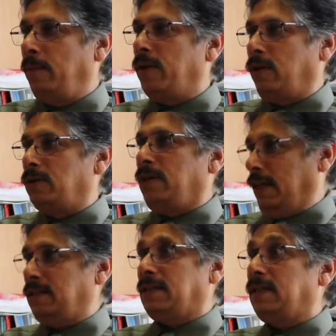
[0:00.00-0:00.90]
because
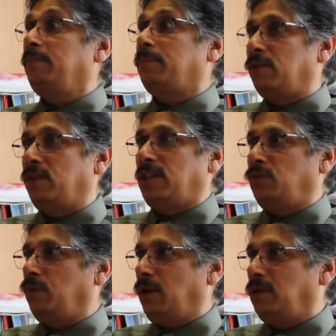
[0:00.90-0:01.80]
it is a simple
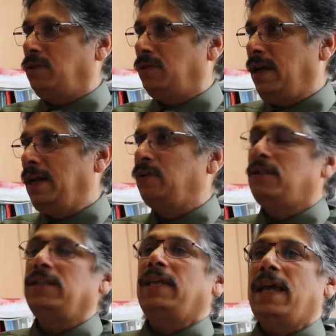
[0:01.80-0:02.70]
wristwatch, and you
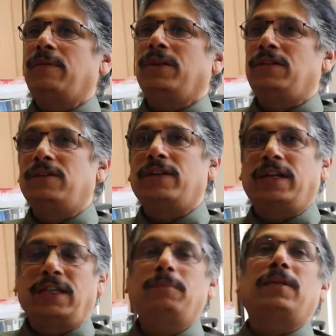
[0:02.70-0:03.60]
see they have
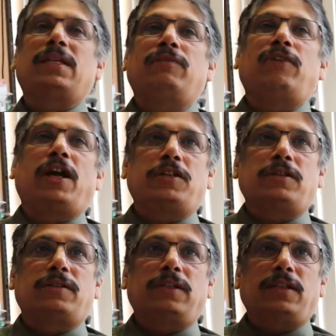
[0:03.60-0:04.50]
integrated
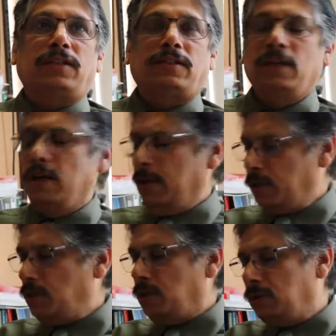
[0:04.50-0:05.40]
multi-functions in this.
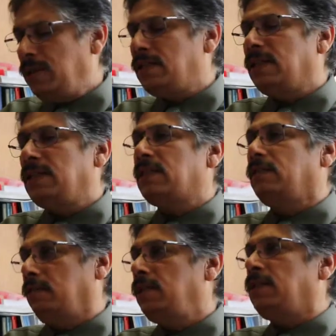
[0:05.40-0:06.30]
So these are
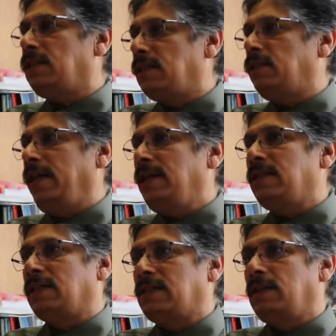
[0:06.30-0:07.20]
the
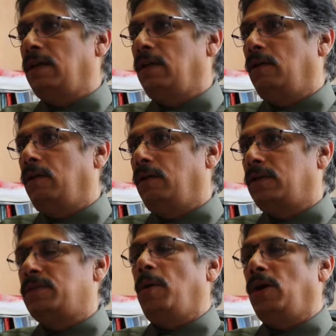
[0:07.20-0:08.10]
changes,
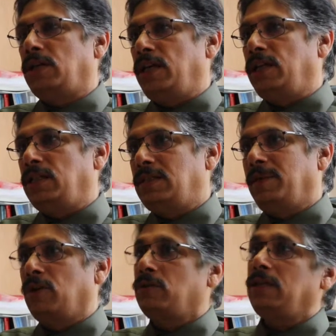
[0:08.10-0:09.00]
small changes,
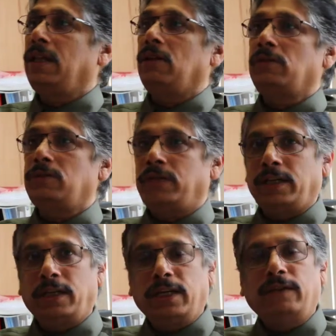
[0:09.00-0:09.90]
because they are also
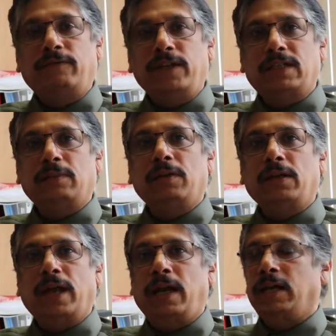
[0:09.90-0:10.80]
technically
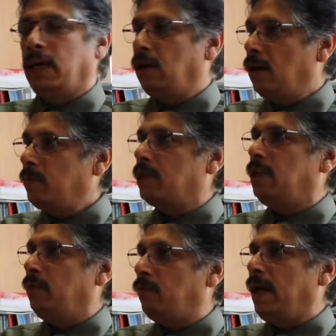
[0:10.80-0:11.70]
feasible and
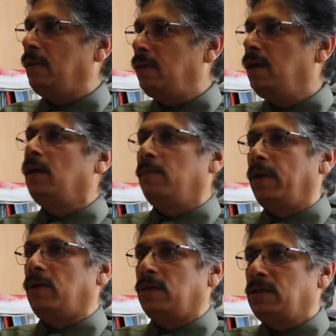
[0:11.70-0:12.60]
economically viable,
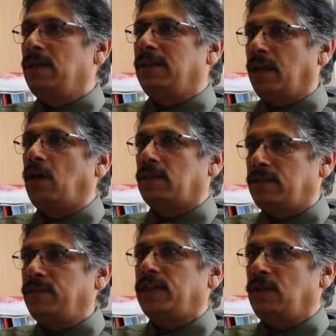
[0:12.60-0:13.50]
because the
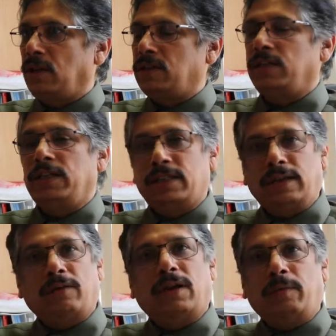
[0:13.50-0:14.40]
cost of technology is
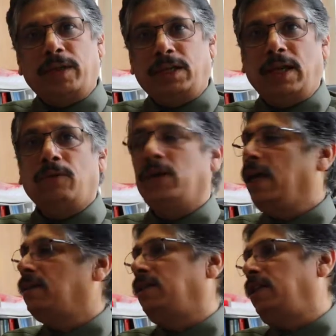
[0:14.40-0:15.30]
now coming down
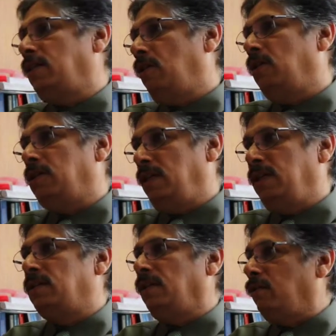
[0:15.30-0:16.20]
as the
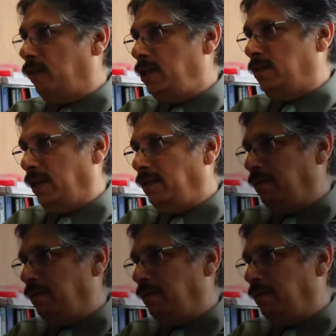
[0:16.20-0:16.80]
technology is increasing.